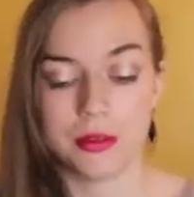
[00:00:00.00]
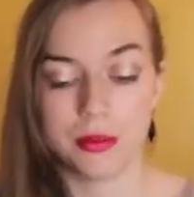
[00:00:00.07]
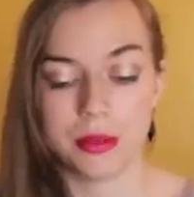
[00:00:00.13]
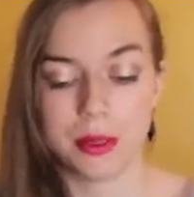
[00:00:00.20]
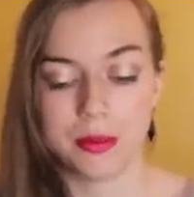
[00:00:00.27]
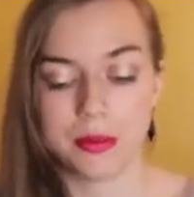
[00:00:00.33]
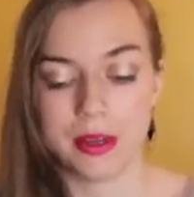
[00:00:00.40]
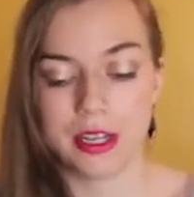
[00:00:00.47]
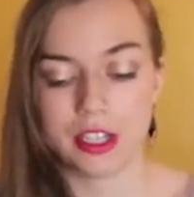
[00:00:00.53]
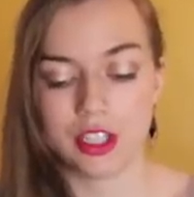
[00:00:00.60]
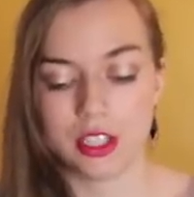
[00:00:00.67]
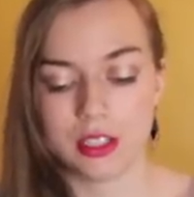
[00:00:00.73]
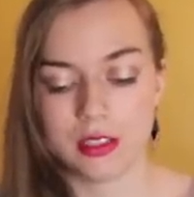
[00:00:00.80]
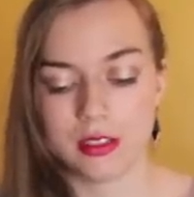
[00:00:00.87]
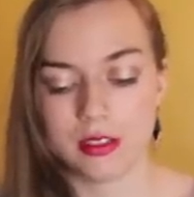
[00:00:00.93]
in
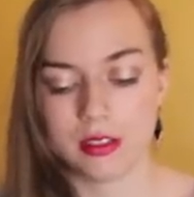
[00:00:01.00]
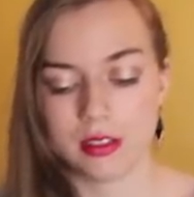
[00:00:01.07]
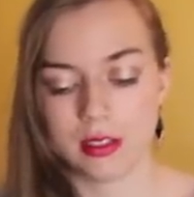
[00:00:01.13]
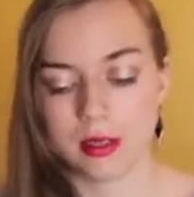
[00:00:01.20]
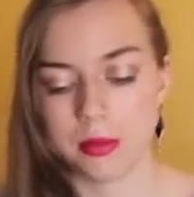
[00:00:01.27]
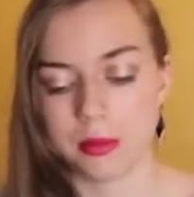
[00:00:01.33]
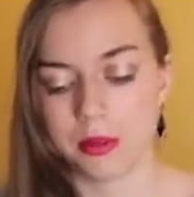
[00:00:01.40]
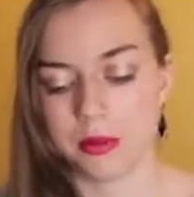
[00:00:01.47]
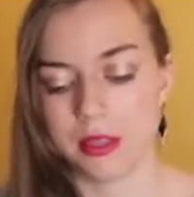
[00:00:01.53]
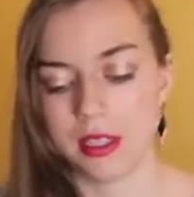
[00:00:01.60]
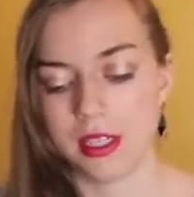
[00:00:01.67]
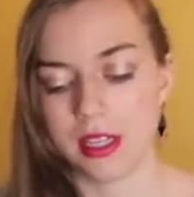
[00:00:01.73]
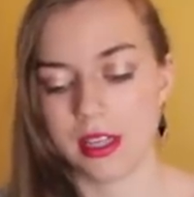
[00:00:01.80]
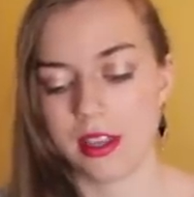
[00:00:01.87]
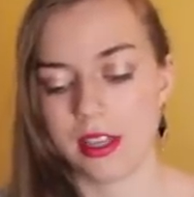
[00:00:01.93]
preparation, I'm going
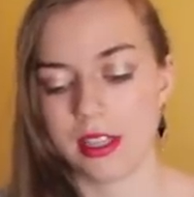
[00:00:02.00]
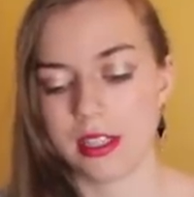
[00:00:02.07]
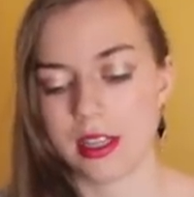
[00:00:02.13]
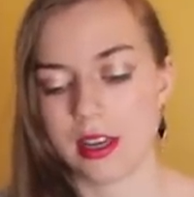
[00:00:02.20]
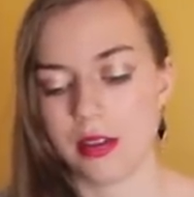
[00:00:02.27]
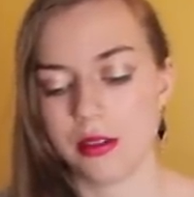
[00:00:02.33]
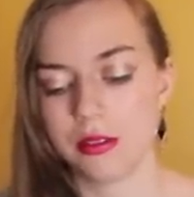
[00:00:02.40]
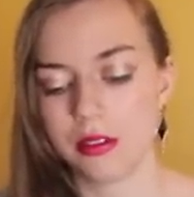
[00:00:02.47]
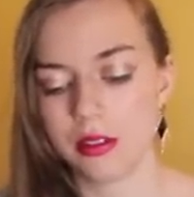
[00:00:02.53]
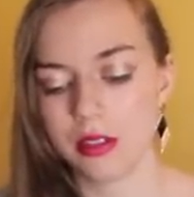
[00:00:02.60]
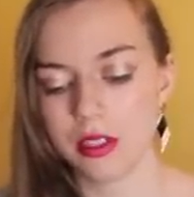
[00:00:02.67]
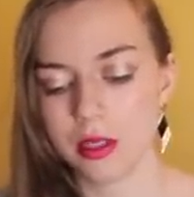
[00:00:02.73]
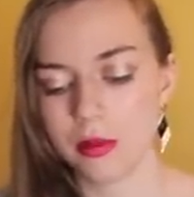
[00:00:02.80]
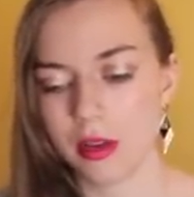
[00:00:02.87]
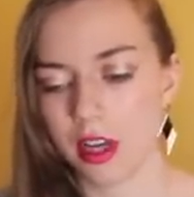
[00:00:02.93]
to get this
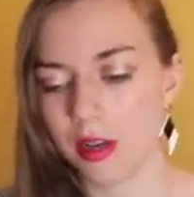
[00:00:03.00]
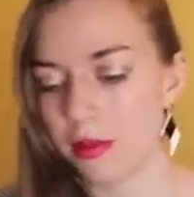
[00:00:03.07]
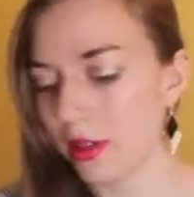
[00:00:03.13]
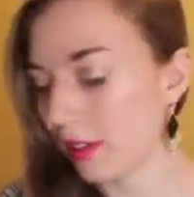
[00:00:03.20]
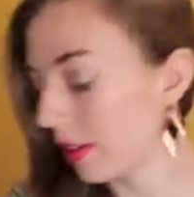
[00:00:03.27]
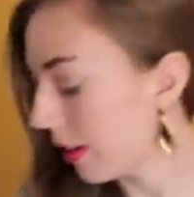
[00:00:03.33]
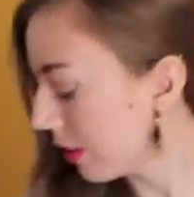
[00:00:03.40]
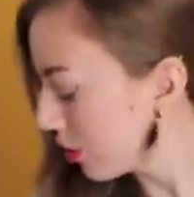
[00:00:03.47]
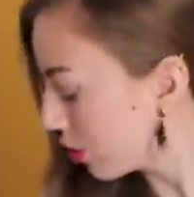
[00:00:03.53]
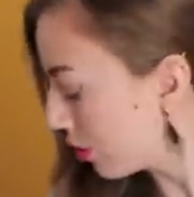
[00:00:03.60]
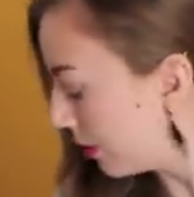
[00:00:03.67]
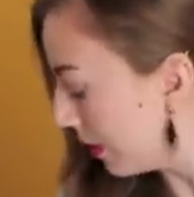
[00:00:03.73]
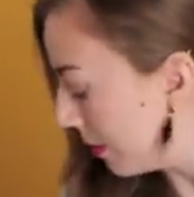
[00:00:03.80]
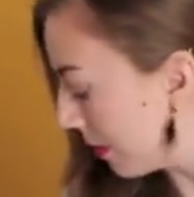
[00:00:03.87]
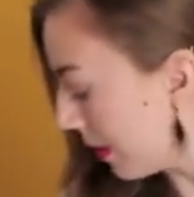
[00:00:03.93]
alcohol swab, and
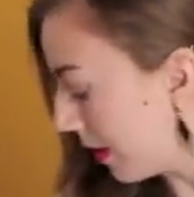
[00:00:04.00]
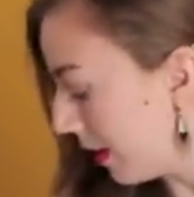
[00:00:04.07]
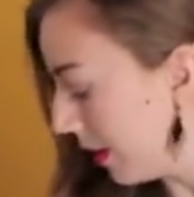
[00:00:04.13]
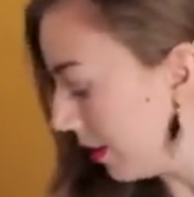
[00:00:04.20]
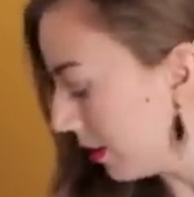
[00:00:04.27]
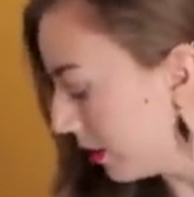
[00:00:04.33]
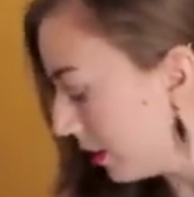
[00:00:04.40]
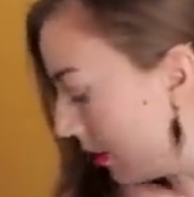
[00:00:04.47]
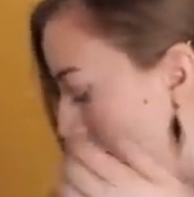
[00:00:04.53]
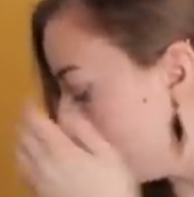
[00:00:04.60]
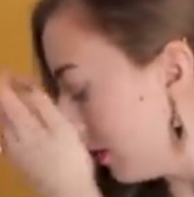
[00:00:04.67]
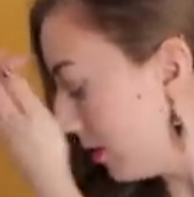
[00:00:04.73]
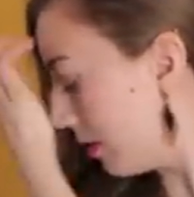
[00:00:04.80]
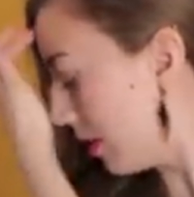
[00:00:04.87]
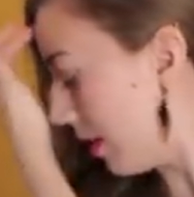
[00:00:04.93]
actually my
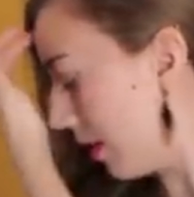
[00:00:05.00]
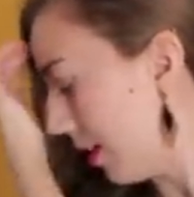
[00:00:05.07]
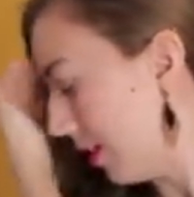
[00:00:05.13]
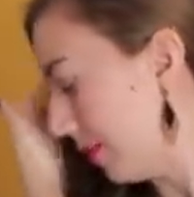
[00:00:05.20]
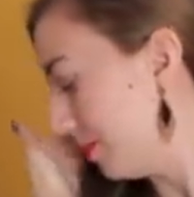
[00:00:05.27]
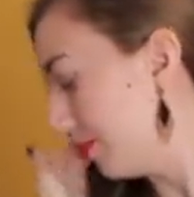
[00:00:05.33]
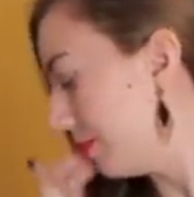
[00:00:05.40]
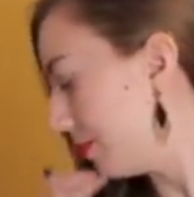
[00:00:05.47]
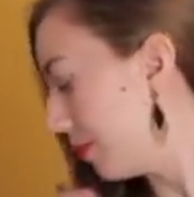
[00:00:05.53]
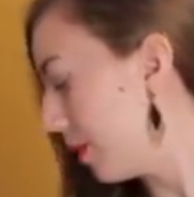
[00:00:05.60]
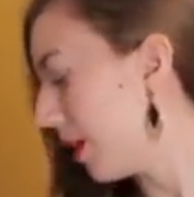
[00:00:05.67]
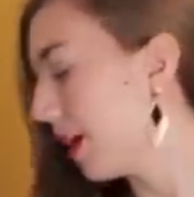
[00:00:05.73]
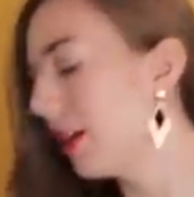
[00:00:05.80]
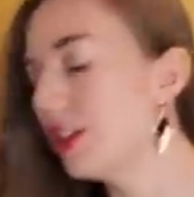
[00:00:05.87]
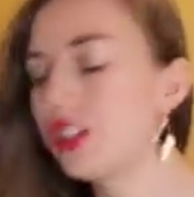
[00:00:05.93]

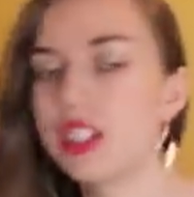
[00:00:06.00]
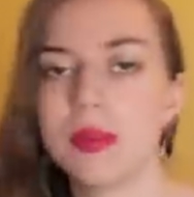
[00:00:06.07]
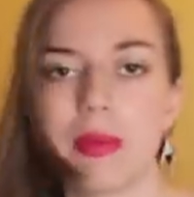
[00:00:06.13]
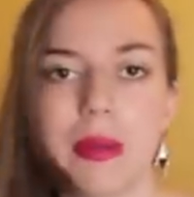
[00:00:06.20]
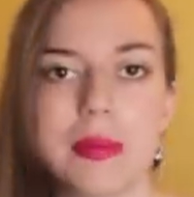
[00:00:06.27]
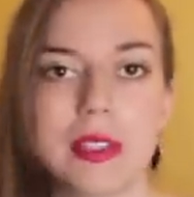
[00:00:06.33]
pod just beeped